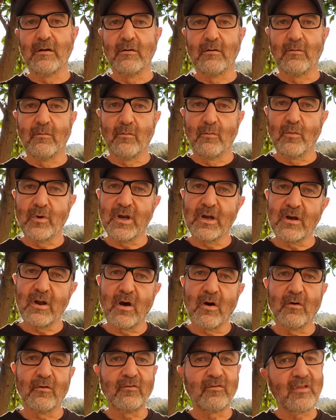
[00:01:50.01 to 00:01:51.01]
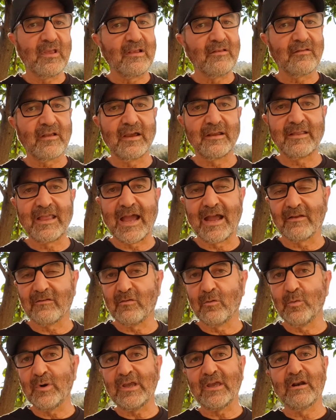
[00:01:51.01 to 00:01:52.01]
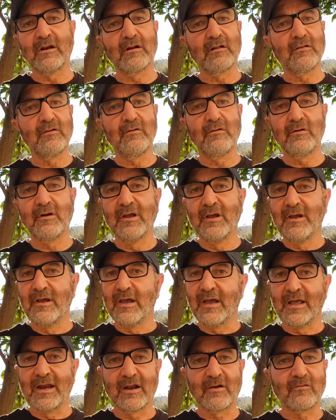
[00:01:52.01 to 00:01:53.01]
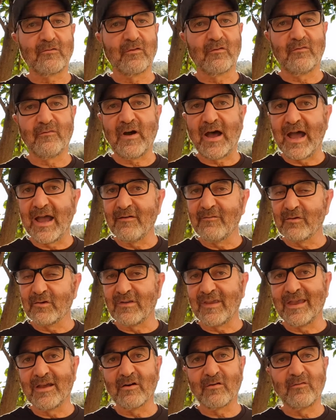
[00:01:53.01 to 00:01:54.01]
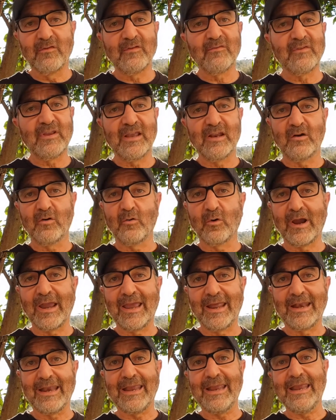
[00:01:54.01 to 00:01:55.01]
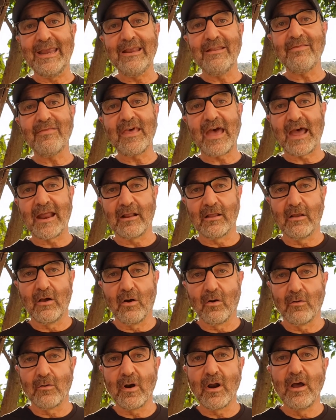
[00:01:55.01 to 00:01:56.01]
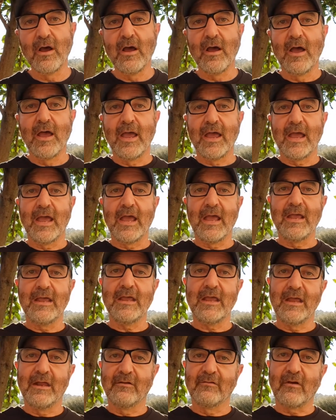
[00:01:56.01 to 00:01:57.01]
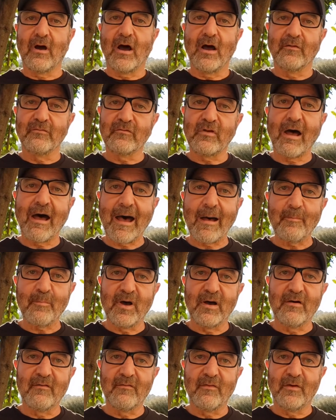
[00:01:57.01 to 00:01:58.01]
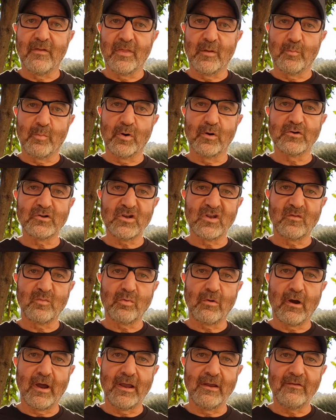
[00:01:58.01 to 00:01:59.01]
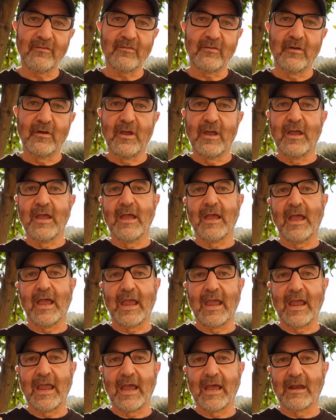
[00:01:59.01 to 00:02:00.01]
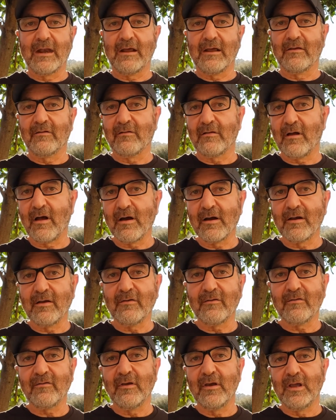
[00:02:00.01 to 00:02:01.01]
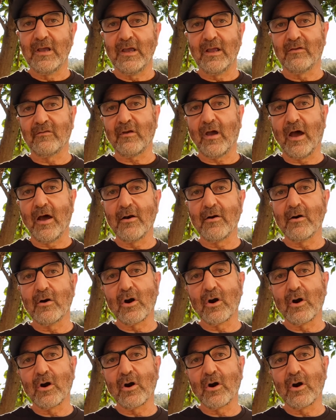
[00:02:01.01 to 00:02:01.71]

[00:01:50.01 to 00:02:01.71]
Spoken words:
windows, things like that. So we can include an extra 5 or 10 or 15 grand in that loan on top of the purchase price, and as long as it's under